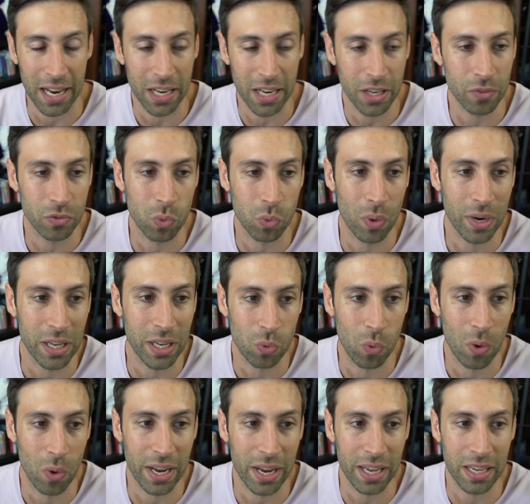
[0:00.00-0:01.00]
End of
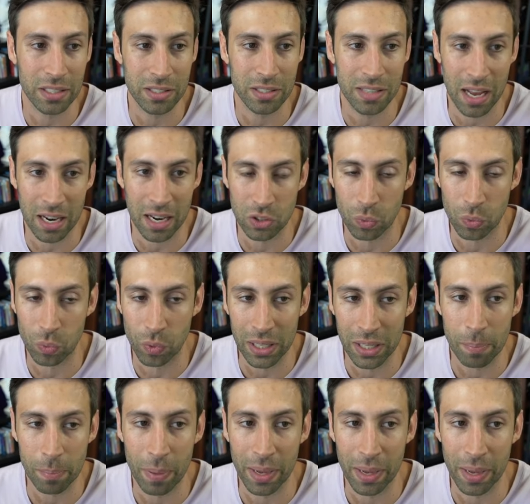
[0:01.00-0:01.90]
2020 started to really